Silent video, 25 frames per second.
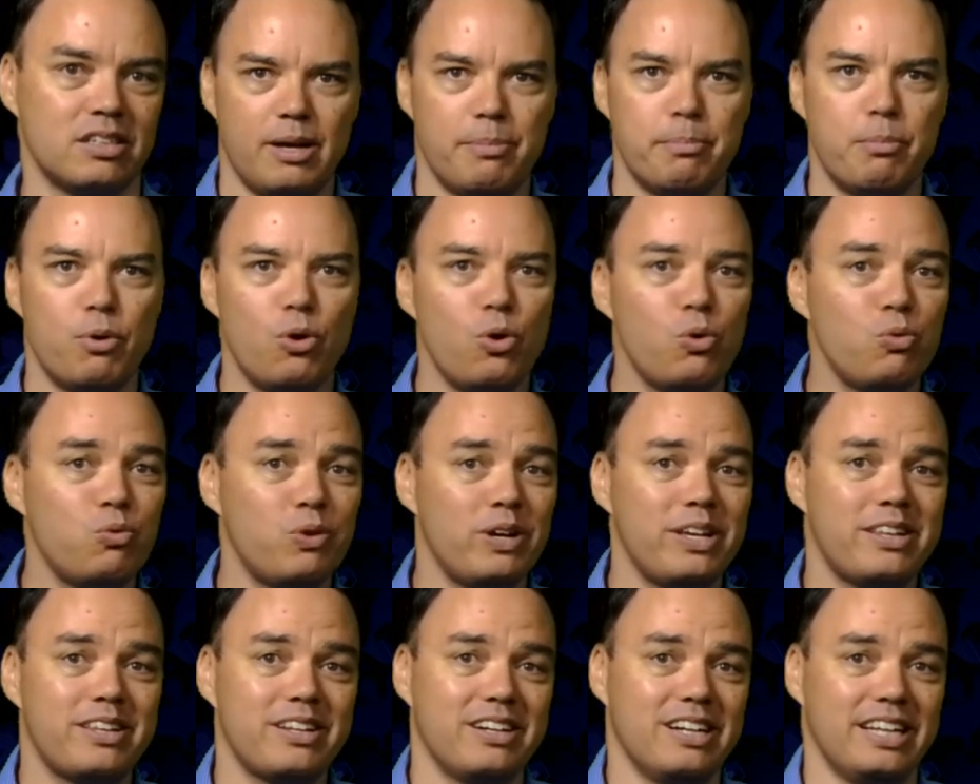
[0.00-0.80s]
More
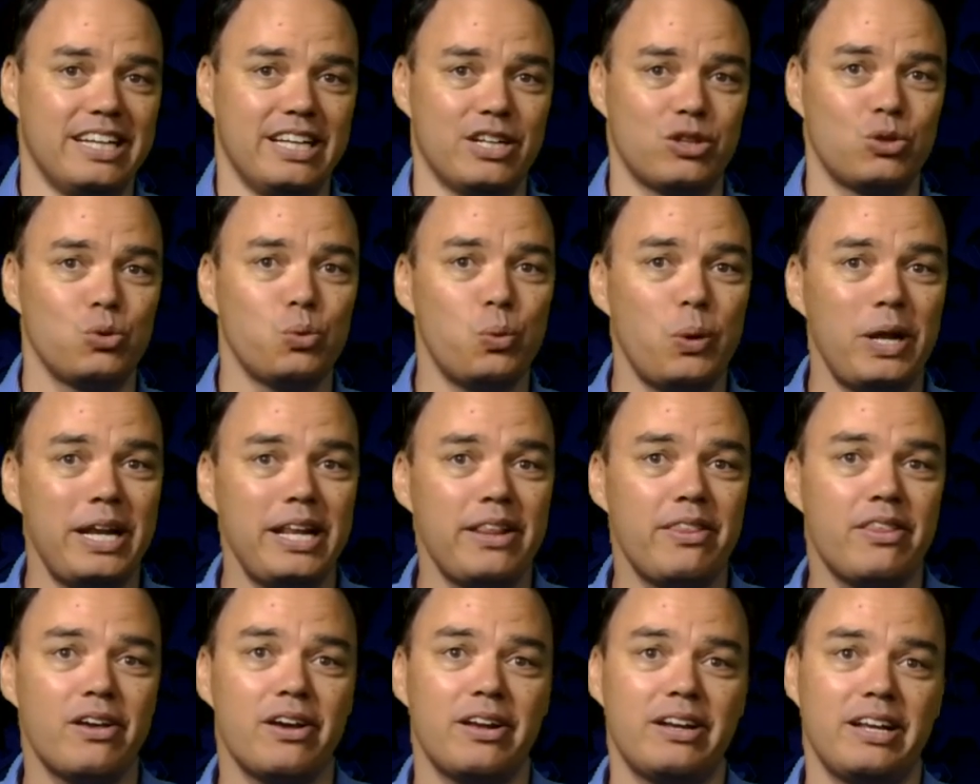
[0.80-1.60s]
recently, in
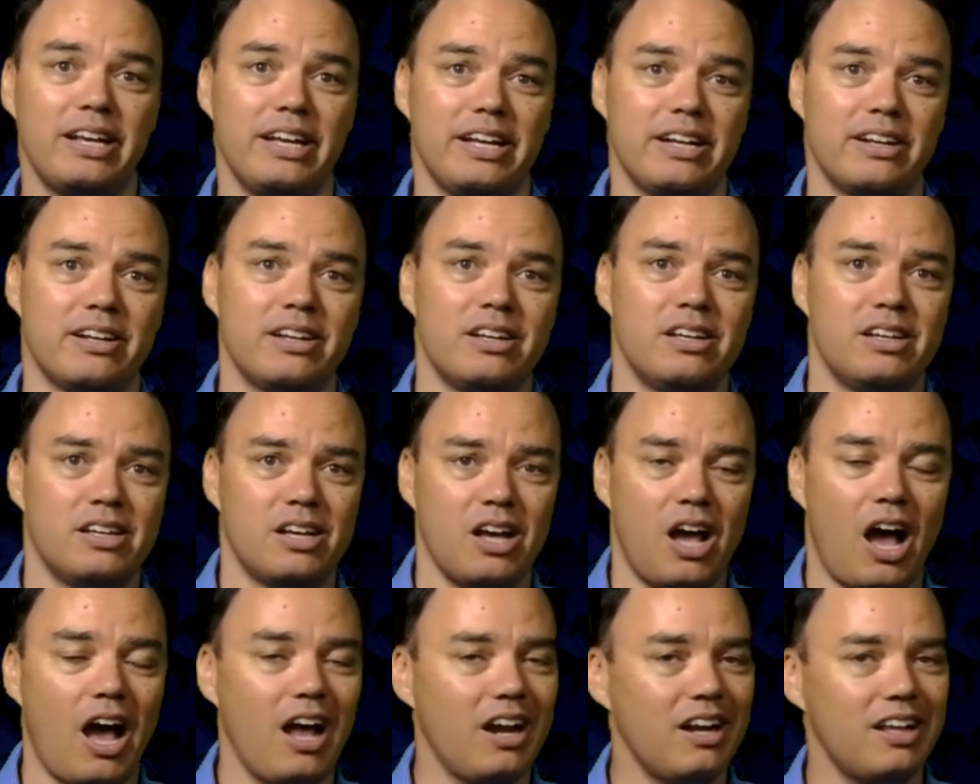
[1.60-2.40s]
2013,
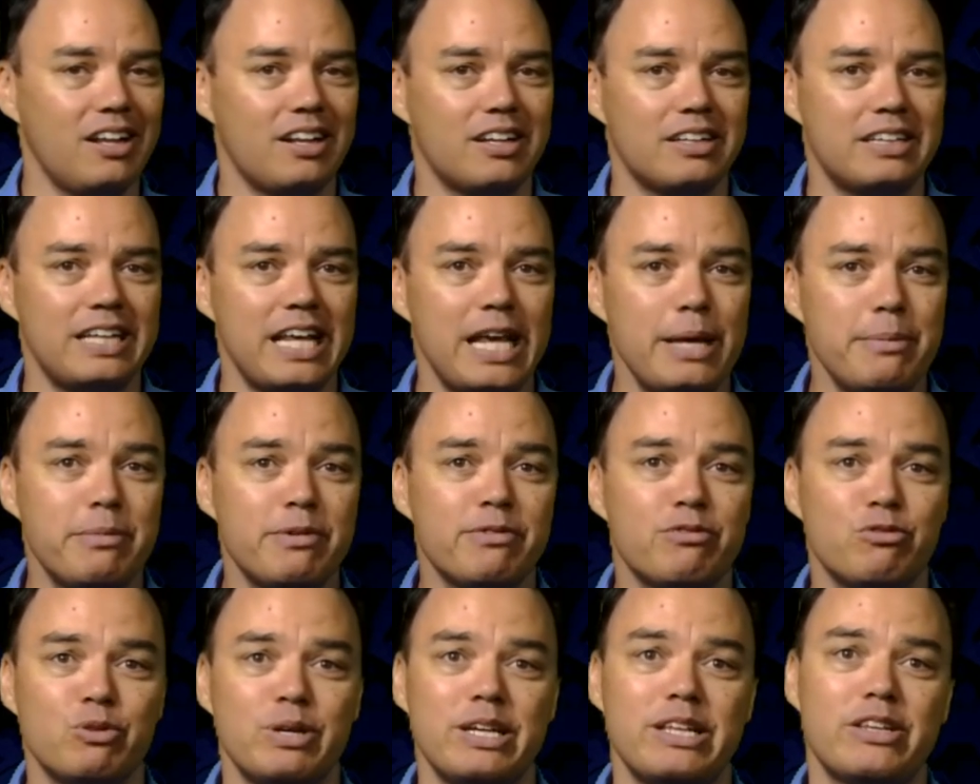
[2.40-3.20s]
I led a team
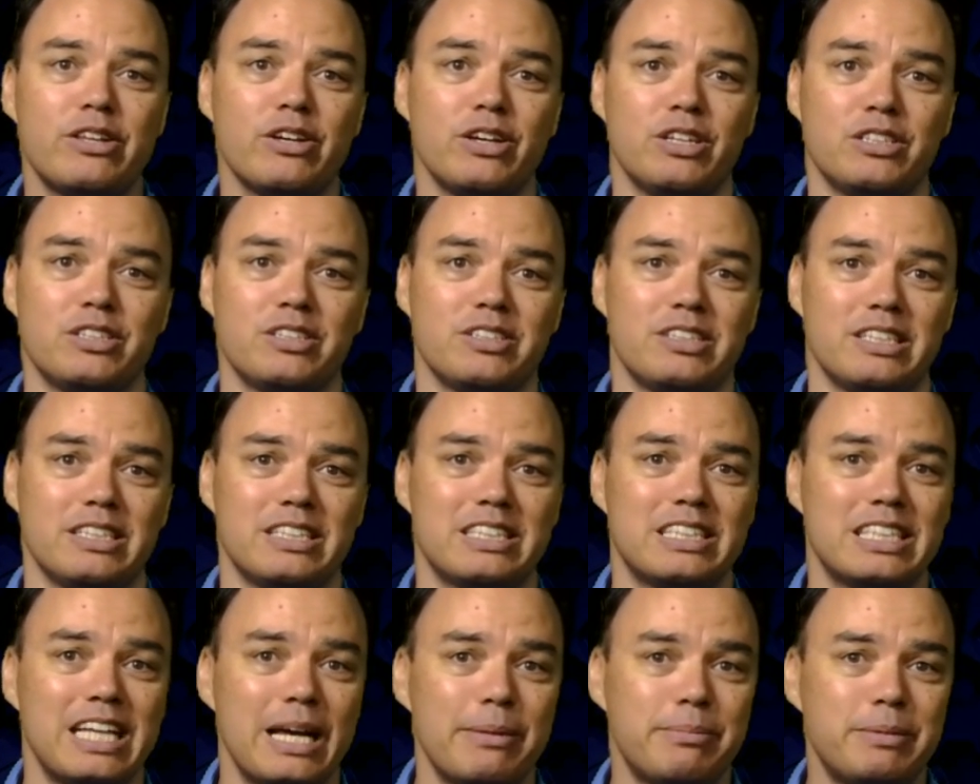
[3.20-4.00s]
of researchers
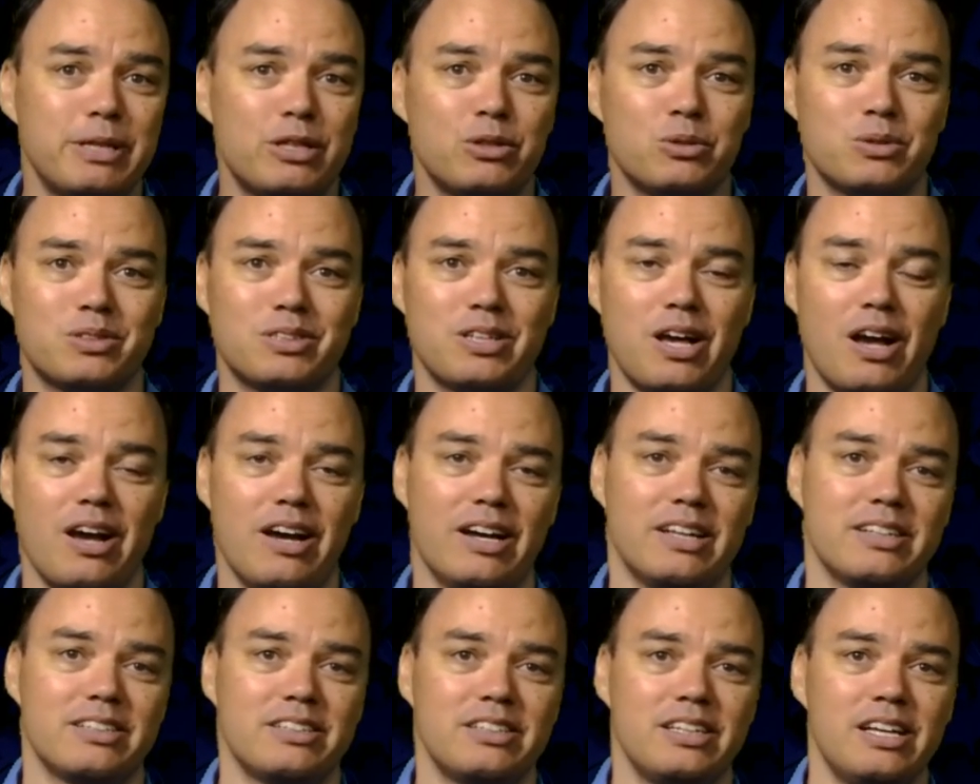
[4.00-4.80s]
at Skeptical
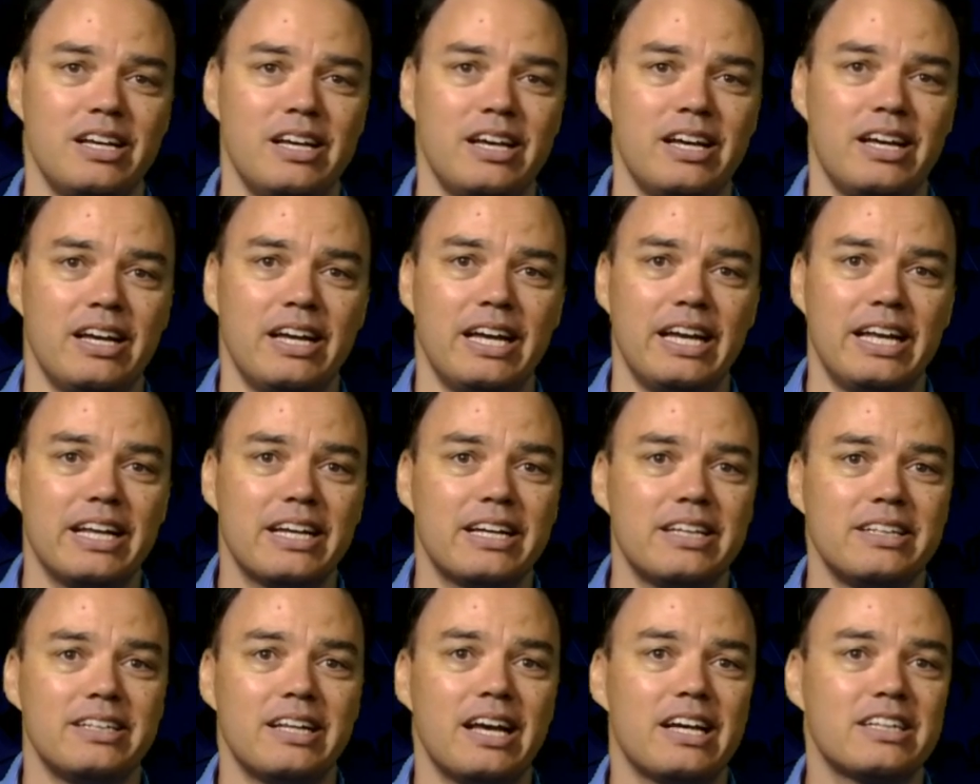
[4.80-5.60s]
Science in
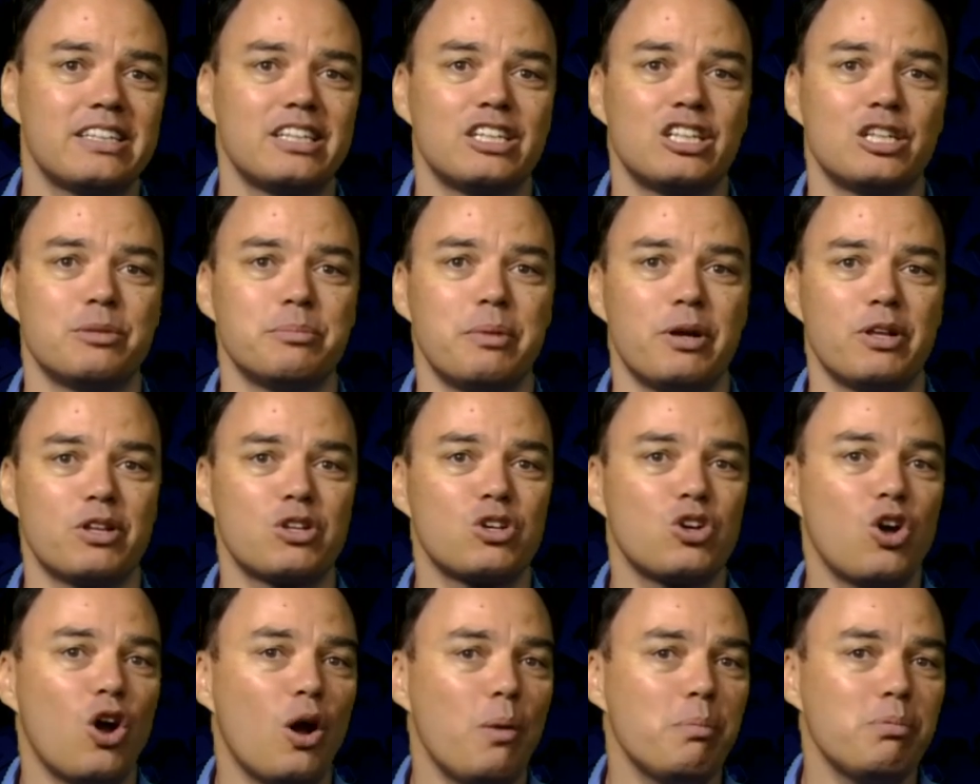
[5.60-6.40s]
conducting the
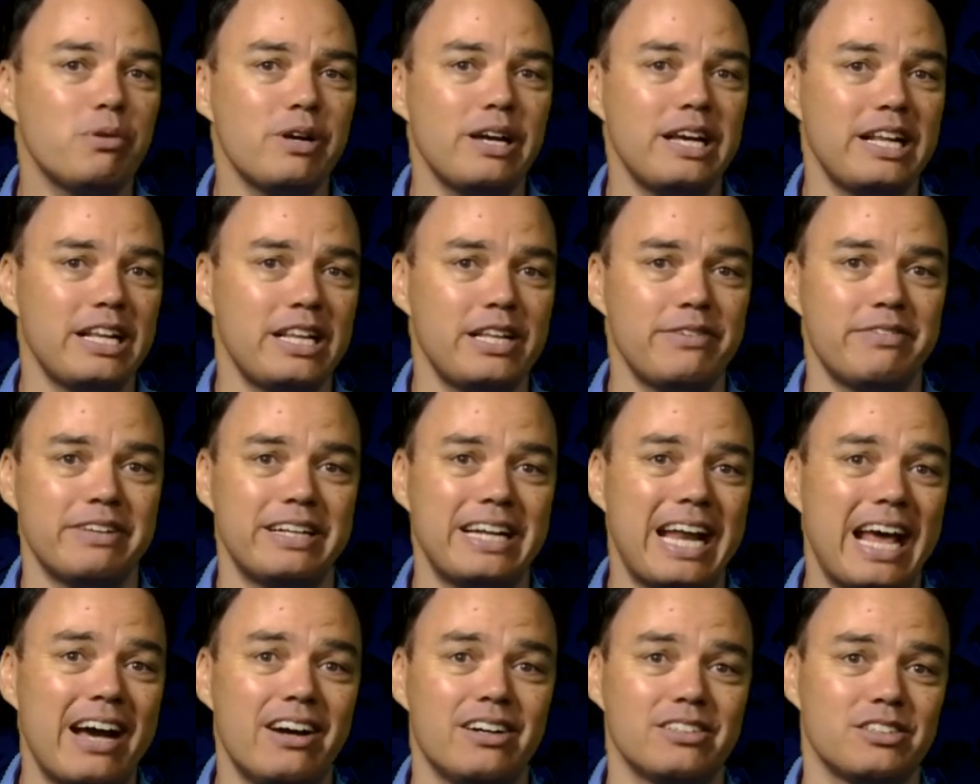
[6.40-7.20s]
most comprehensive
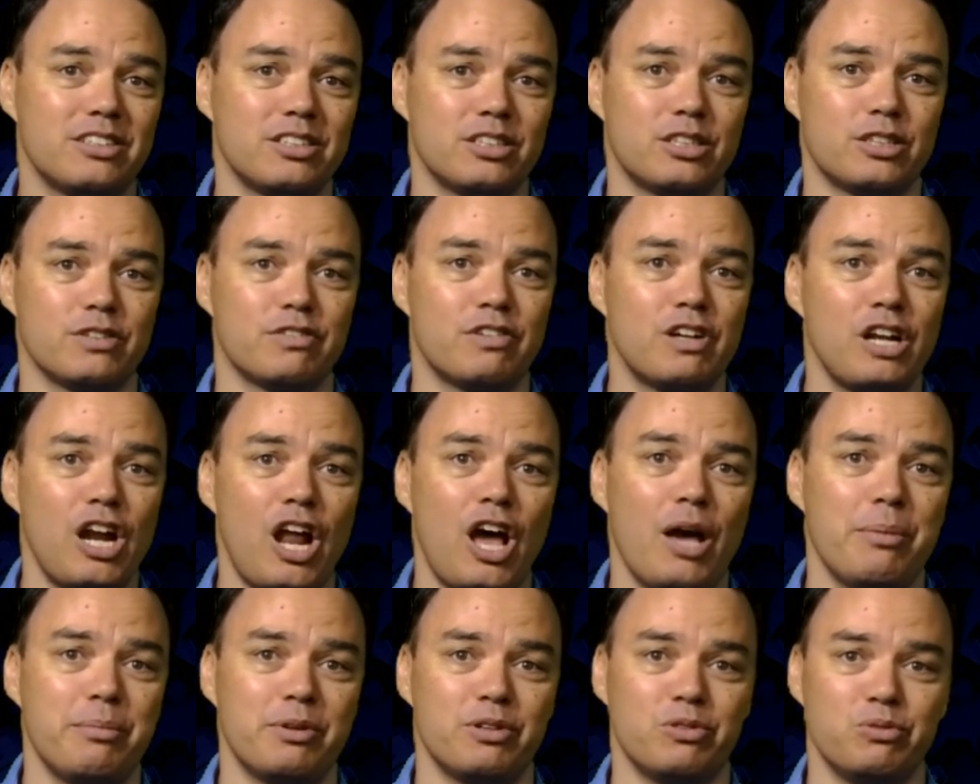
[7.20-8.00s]
analysis of
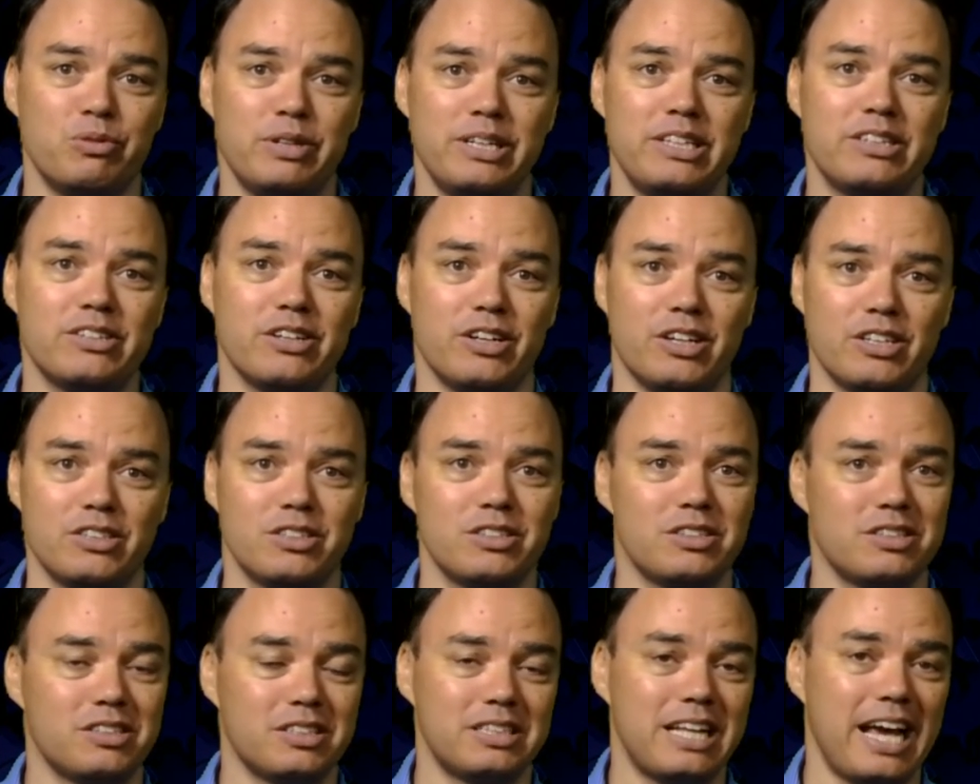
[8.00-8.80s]
climate
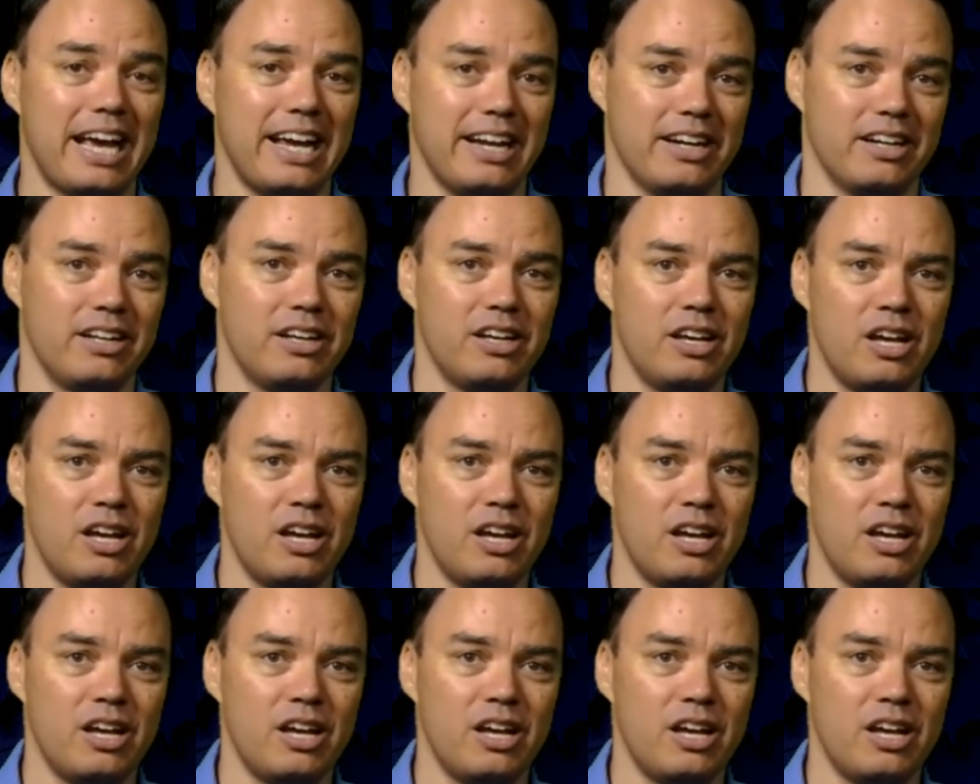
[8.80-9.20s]
research to date.